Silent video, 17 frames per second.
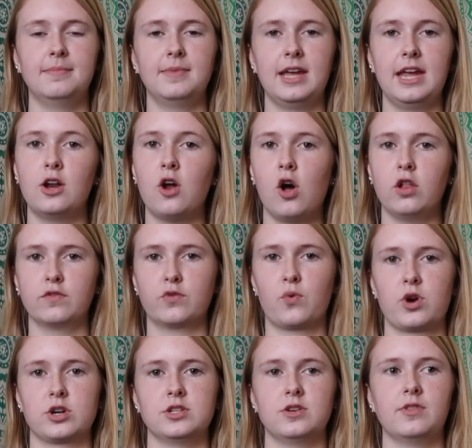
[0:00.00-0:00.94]
in all of
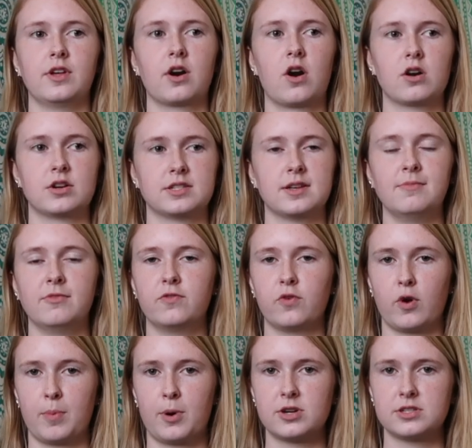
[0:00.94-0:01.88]
Cuarto there are some
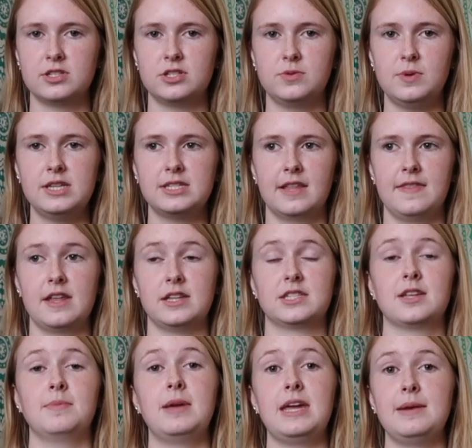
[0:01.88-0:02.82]
4-person suites and then
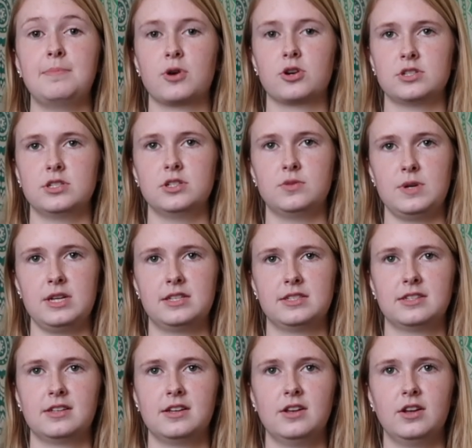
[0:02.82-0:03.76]
some 8-person
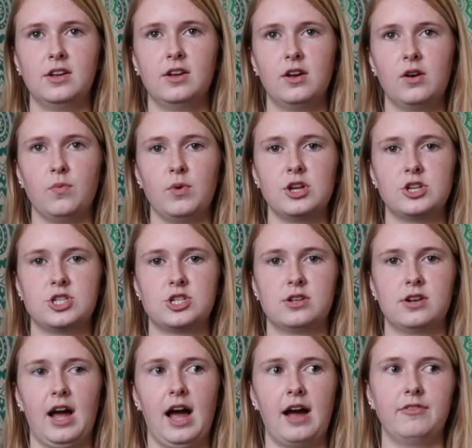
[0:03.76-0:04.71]
suites, which
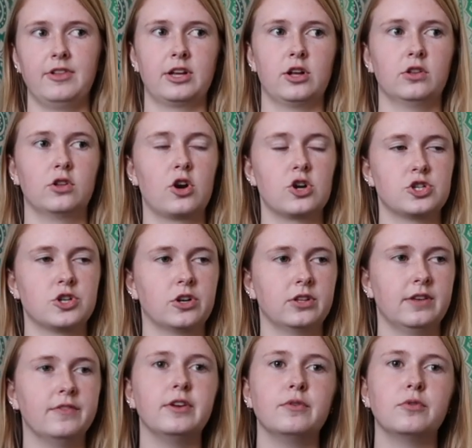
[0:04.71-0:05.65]
have like a
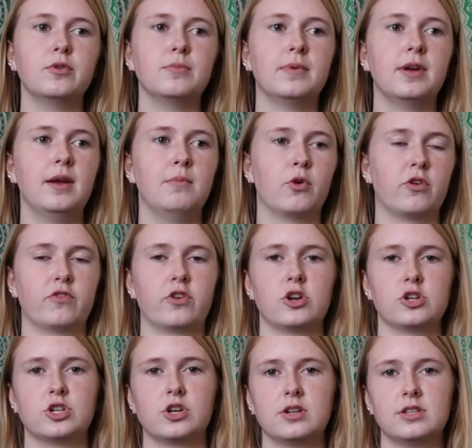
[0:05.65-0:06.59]
larger living room and more
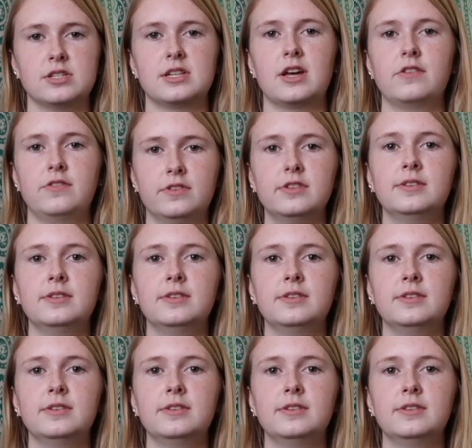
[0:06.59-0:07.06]
furniture and stuff.